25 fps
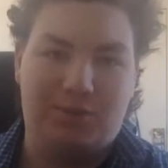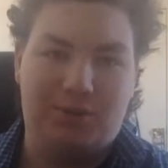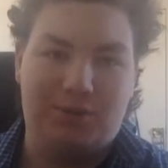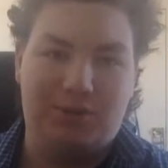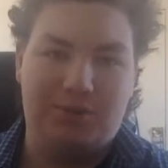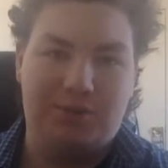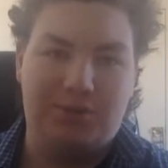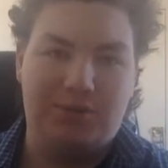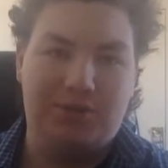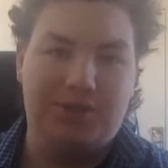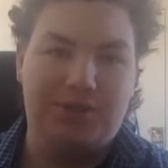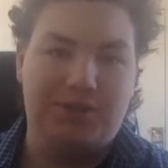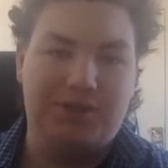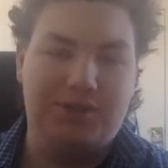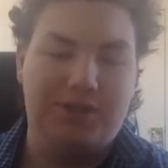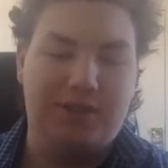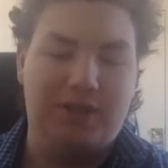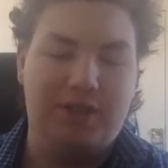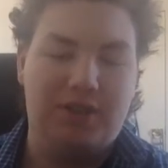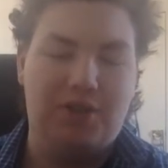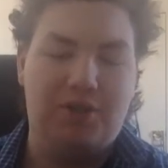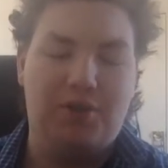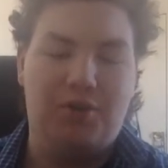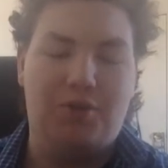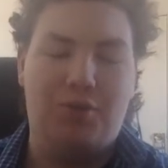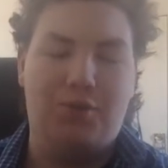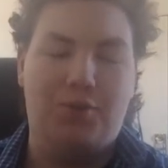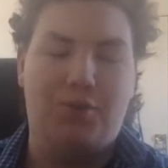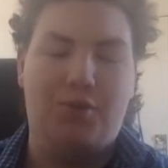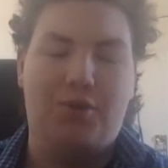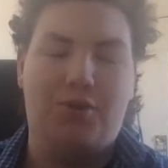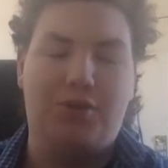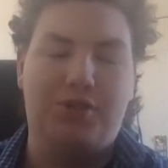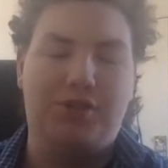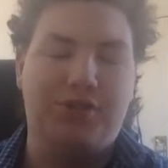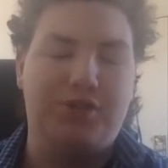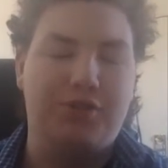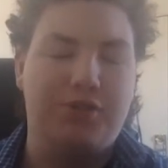dudes,
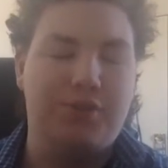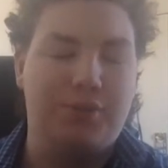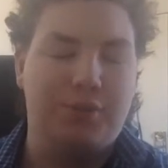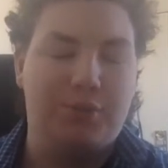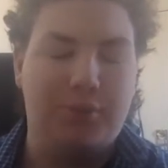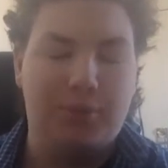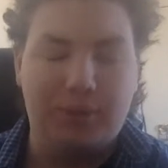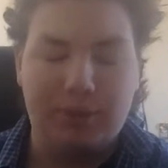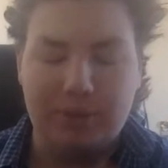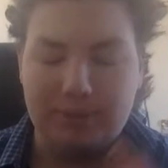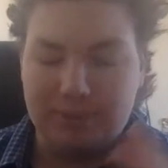or to